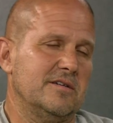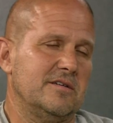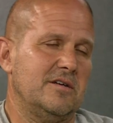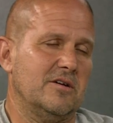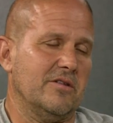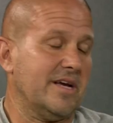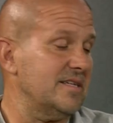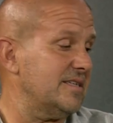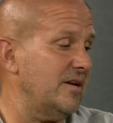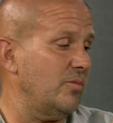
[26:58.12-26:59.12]
you know, like I
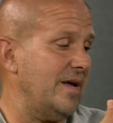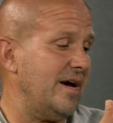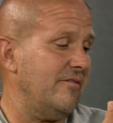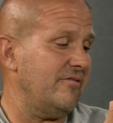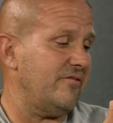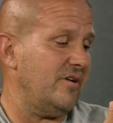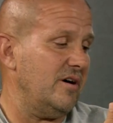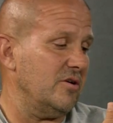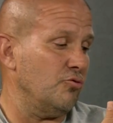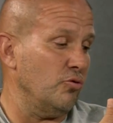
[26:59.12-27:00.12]
said, we have
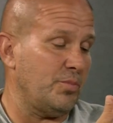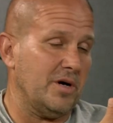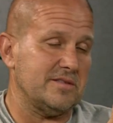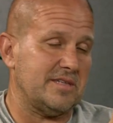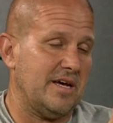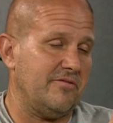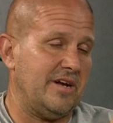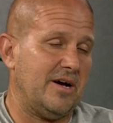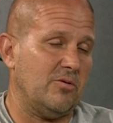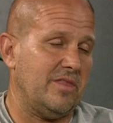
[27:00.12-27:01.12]
uh, group hunts every
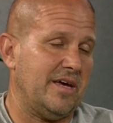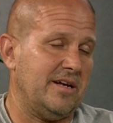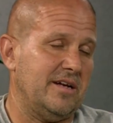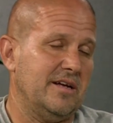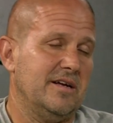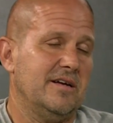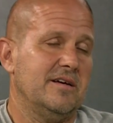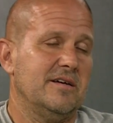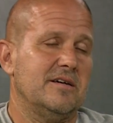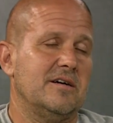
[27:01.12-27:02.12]
now and then.
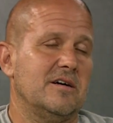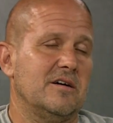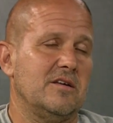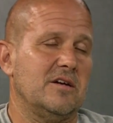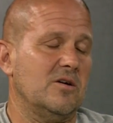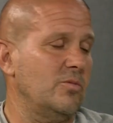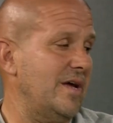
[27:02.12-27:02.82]
Uh, you know, we